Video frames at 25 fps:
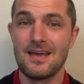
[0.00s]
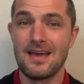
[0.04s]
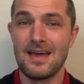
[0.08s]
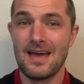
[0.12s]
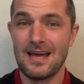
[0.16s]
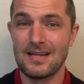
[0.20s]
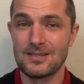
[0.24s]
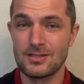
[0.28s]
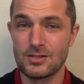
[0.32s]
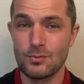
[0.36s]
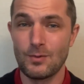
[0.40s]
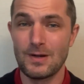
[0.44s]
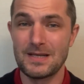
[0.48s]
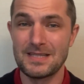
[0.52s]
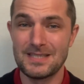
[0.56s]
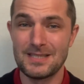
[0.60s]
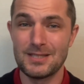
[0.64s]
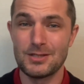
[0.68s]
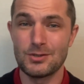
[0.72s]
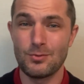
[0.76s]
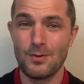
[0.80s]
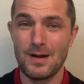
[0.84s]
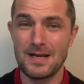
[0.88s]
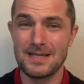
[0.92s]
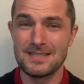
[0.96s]
and
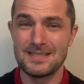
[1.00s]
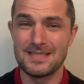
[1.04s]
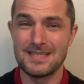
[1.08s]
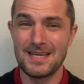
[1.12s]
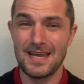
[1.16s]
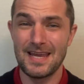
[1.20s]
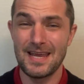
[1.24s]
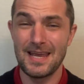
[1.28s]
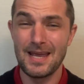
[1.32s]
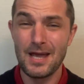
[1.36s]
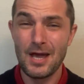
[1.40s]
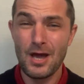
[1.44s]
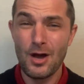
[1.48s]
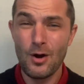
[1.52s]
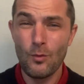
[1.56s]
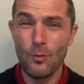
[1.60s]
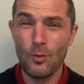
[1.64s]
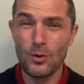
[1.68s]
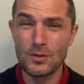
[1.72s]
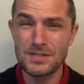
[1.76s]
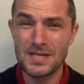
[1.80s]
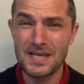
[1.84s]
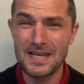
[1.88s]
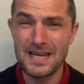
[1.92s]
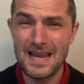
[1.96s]
2020
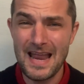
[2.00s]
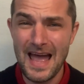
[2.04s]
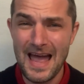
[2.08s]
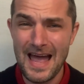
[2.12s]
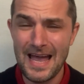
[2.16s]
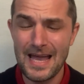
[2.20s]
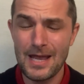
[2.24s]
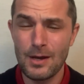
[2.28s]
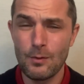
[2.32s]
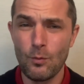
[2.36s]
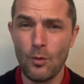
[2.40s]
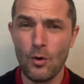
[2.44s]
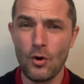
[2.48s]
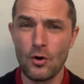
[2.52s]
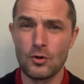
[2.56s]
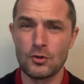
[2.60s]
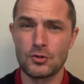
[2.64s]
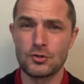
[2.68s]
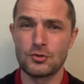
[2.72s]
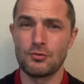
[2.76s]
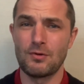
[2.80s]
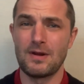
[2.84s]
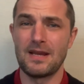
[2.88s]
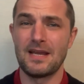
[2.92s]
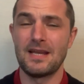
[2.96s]
was an
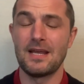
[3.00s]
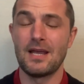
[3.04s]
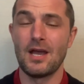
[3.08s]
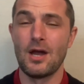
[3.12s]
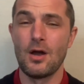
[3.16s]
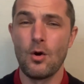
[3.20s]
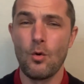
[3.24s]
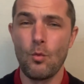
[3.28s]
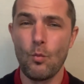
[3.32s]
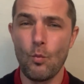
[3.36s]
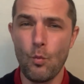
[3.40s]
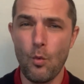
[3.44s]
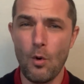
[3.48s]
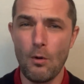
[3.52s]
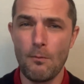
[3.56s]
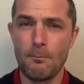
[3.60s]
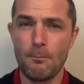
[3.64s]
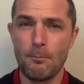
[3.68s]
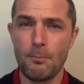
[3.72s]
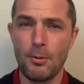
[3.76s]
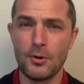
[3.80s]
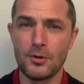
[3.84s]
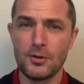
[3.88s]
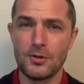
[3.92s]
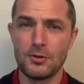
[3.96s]
eye-watering
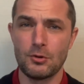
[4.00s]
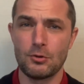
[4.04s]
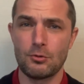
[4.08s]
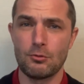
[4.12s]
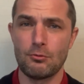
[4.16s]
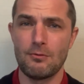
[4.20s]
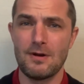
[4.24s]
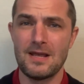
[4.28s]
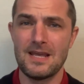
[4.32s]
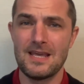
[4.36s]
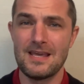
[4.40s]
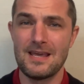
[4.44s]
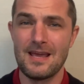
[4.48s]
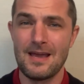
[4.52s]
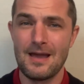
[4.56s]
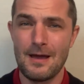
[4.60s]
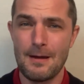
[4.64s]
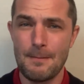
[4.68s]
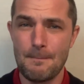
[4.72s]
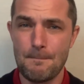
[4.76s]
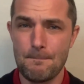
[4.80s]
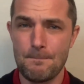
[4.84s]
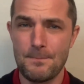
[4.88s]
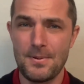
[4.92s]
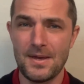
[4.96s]
£1.3
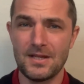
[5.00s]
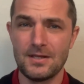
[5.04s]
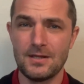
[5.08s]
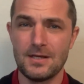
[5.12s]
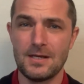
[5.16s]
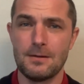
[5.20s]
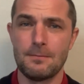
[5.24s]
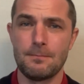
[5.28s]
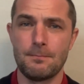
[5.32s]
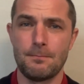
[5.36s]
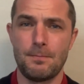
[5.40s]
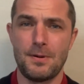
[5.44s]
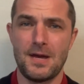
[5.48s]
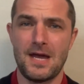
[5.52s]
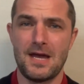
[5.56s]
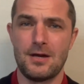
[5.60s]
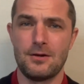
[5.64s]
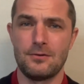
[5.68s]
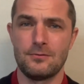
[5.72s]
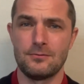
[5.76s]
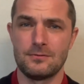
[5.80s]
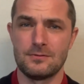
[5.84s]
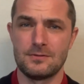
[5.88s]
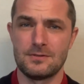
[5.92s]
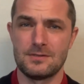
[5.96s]
billion.
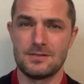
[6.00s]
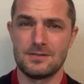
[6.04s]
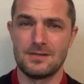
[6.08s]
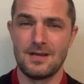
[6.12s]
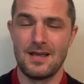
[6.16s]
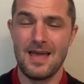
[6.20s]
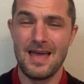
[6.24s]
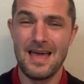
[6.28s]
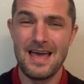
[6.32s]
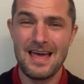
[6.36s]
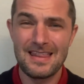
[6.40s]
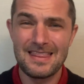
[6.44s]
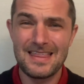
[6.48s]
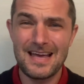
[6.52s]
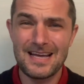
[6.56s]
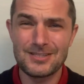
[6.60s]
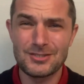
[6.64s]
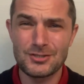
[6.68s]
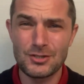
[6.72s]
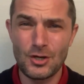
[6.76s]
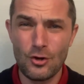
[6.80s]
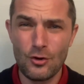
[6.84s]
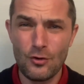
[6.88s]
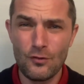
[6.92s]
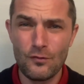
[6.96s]

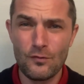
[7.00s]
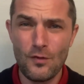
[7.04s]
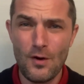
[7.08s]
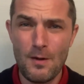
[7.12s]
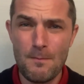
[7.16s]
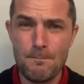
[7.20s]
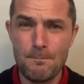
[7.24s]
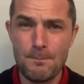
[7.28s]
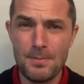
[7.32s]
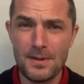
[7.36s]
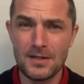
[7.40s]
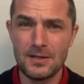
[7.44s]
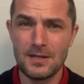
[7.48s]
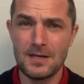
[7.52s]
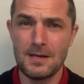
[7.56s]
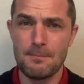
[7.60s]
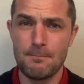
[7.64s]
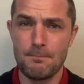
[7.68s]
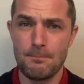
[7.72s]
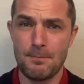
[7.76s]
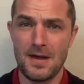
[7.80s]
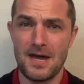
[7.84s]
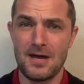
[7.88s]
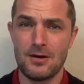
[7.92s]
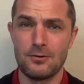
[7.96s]
That's over £1 billion
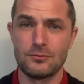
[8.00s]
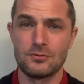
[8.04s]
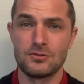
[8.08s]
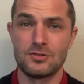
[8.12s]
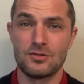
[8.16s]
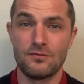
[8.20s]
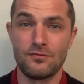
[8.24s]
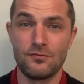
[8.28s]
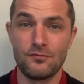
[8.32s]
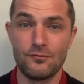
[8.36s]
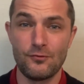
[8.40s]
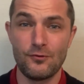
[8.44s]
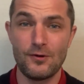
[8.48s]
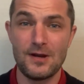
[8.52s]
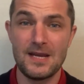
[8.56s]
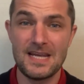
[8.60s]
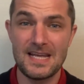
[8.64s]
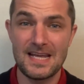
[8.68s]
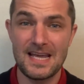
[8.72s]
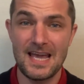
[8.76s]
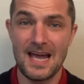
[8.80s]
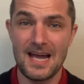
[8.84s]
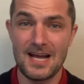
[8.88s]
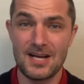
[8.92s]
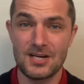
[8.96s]
of free
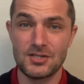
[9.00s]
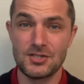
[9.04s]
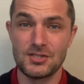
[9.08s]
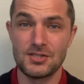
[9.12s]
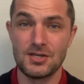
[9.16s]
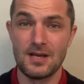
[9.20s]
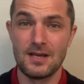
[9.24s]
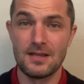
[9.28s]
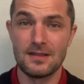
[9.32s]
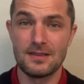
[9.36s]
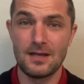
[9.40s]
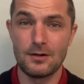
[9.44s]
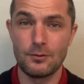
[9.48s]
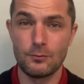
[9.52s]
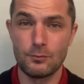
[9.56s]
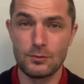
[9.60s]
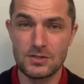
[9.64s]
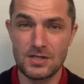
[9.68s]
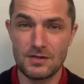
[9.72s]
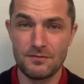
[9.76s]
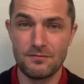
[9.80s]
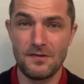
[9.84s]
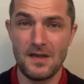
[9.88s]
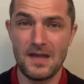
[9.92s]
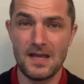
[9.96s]
cash that was
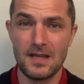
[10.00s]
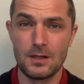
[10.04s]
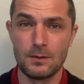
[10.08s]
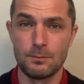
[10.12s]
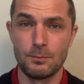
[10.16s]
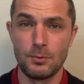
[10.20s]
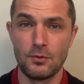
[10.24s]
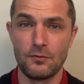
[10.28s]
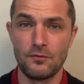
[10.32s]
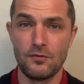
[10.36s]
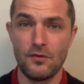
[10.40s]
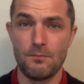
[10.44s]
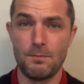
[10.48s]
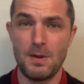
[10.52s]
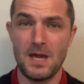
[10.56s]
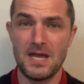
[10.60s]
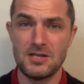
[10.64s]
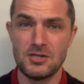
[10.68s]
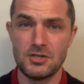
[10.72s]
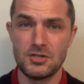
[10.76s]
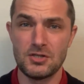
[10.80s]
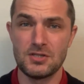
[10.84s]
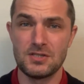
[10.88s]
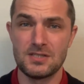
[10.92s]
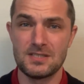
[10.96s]
available for
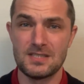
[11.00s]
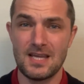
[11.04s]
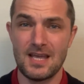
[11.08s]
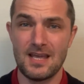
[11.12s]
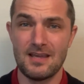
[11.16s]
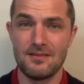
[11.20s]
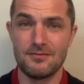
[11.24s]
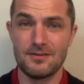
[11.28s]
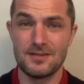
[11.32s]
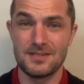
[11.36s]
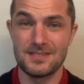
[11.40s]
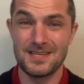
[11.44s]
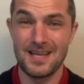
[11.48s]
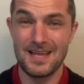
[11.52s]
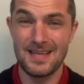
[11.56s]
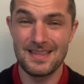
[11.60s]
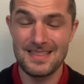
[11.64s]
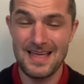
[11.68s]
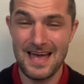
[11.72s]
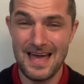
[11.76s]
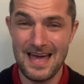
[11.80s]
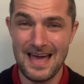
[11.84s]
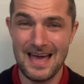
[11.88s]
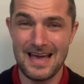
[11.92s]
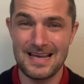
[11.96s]
pension savers
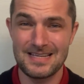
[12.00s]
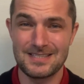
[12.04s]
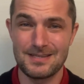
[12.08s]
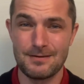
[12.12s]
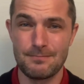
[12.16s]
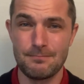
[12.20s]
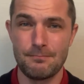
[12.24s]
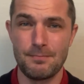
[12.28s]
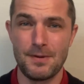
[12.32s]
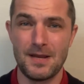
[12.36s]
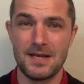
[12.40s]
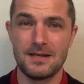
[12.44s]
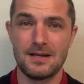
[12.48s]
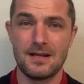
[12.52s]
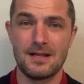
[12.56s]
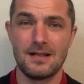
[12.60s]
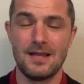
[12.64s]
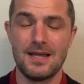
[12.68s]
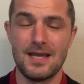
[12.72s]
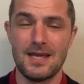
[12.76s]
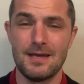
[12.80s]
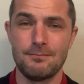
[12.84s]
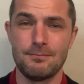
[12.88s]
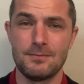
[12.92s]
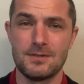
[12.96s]
that hasn't been
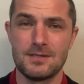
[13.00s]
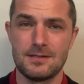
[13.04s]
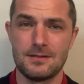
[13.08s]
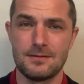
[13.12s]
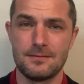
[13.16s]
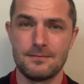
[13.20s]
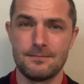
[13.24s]
claimed.